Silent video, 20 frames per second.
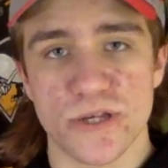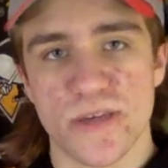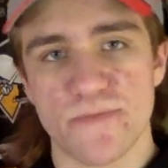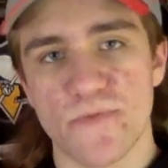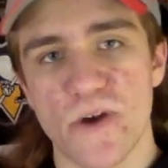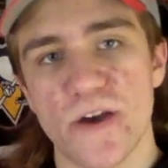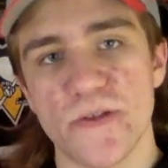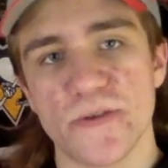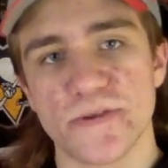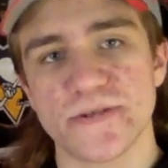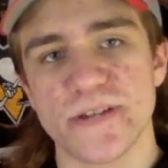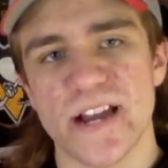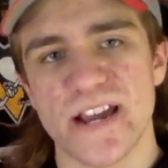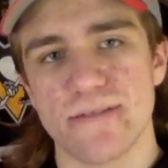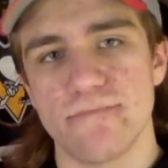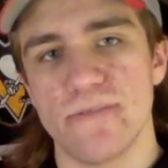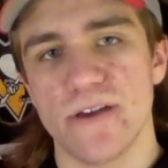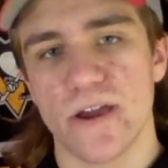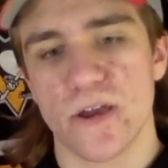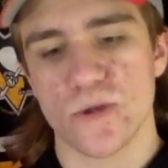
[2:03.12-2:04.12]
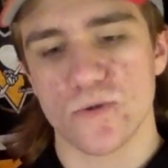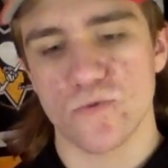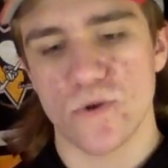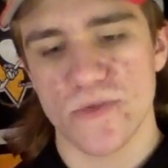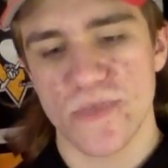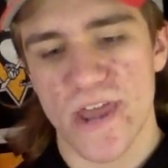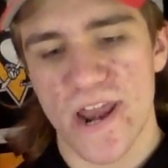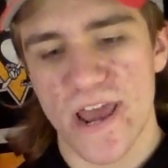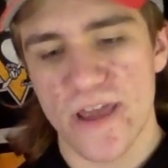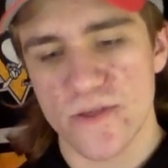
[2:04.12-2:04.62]
is probably the second biggest
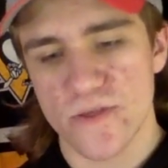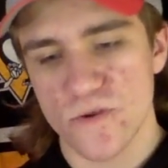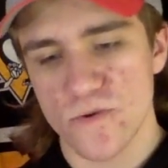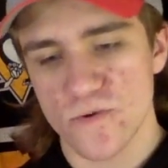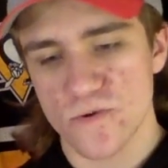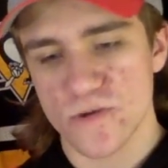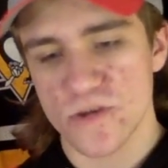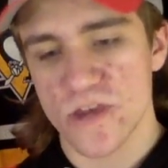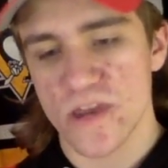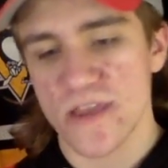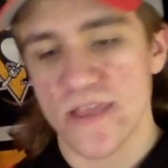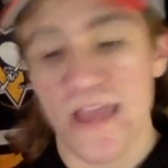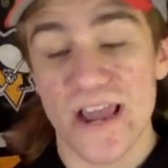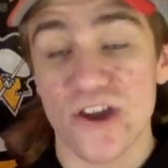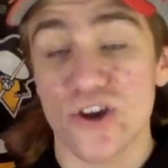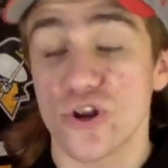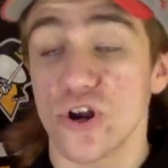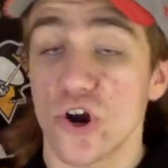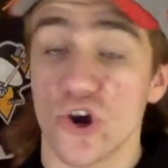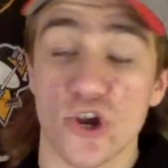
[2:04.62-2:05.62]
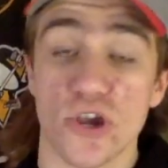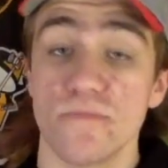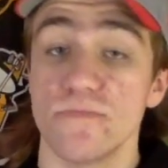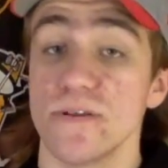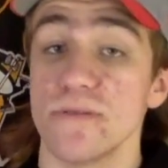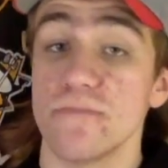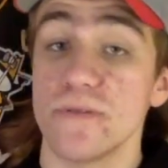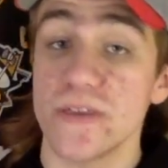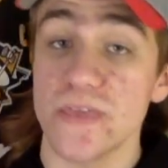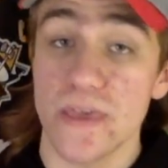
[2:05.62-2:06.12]
one that I do see, and that could
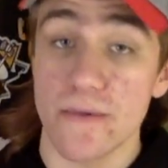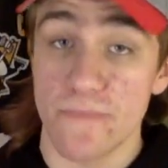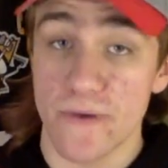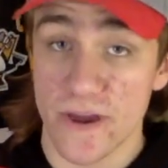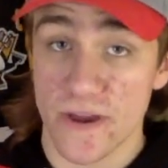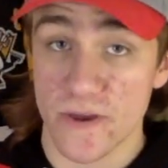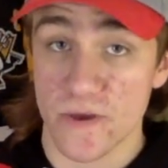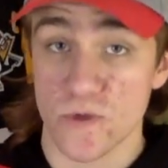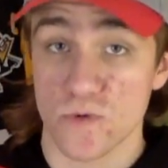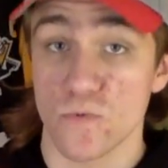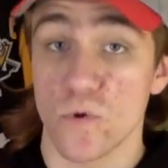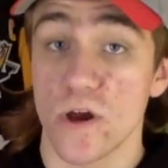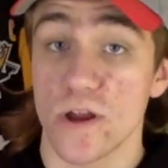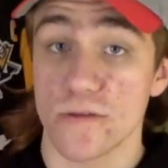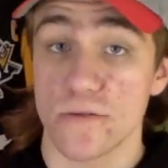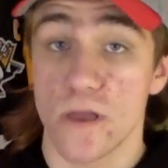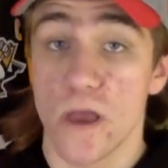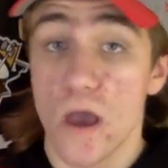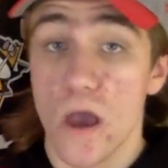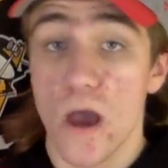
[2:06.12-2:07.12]
arguably be the biggest one.